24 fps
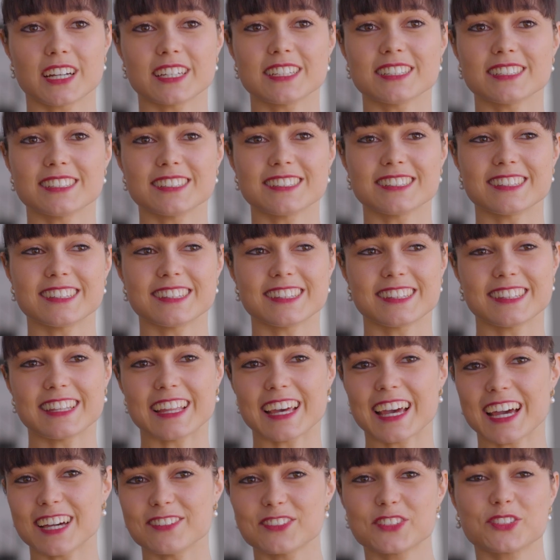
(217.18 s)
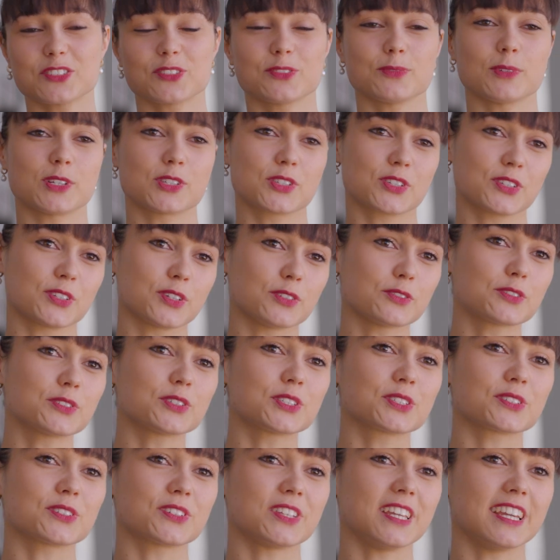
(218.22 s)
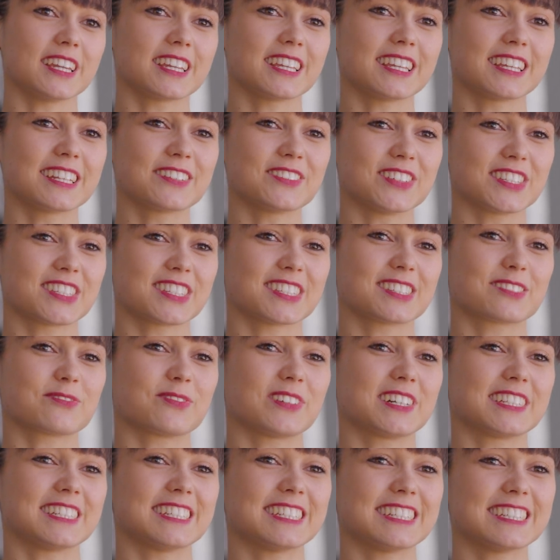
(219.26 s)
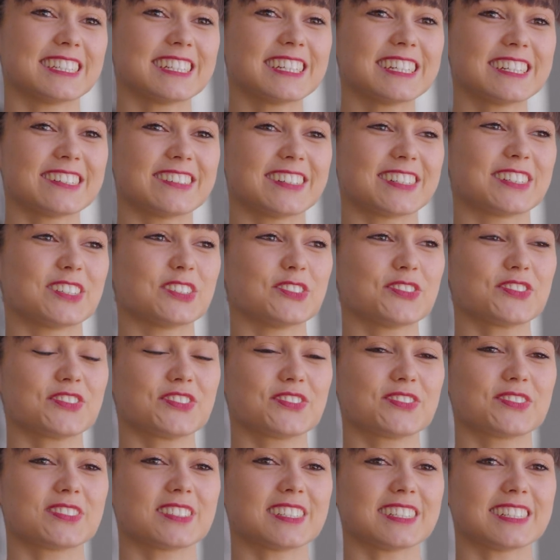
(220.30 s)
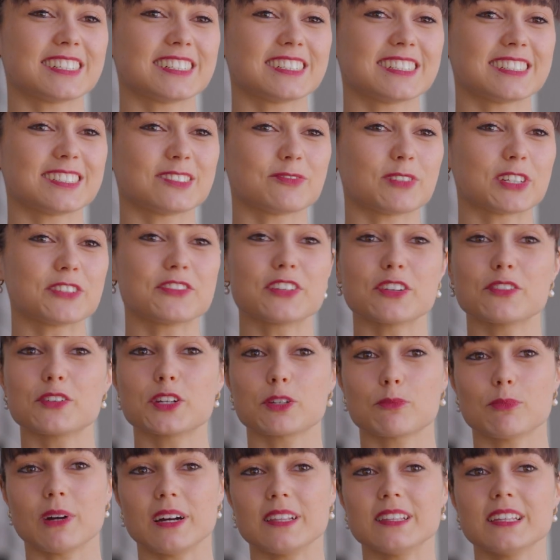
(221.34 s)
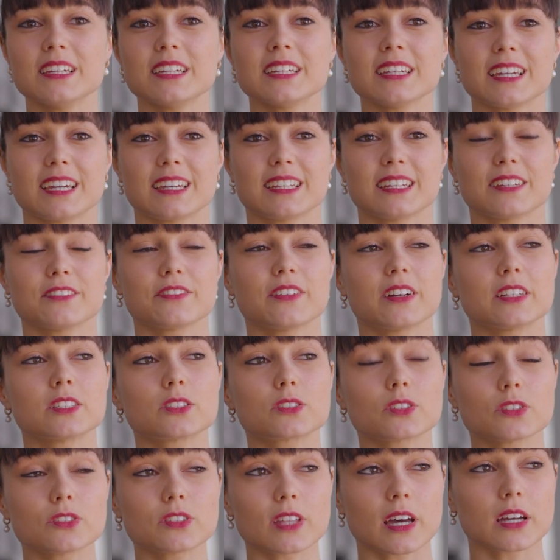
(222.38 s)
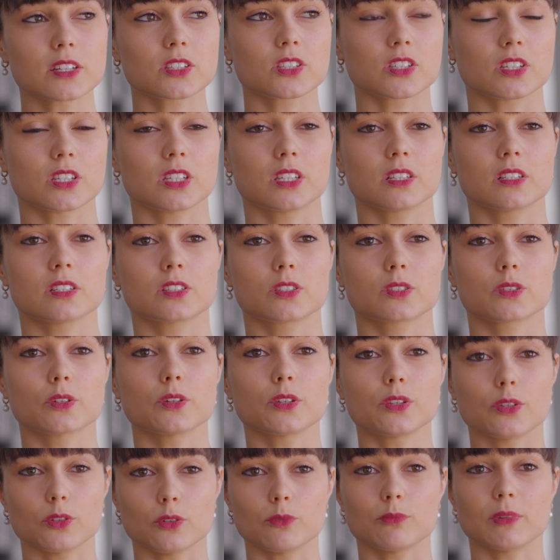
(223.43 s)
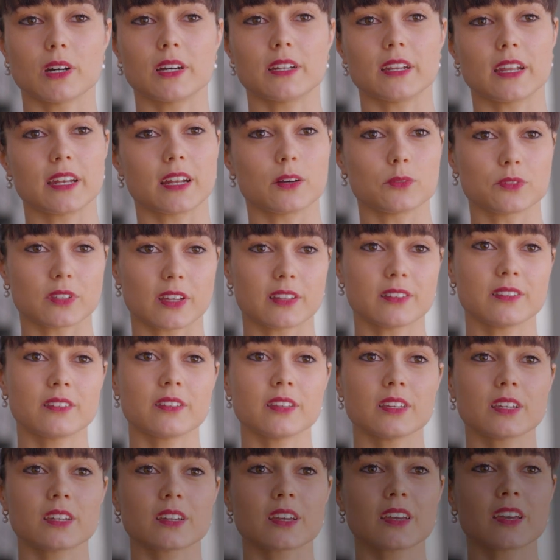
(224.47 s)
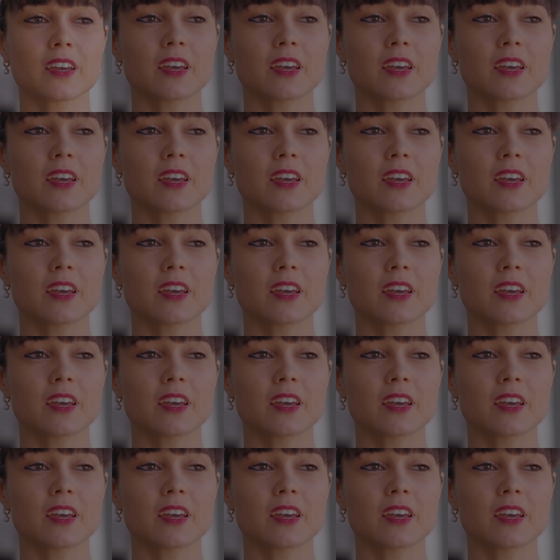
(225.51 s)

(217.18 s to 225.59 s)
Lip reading: I have to mention, of course, Onegin, which is one of my favorite ballet, and I find so touchy, so human and authentic.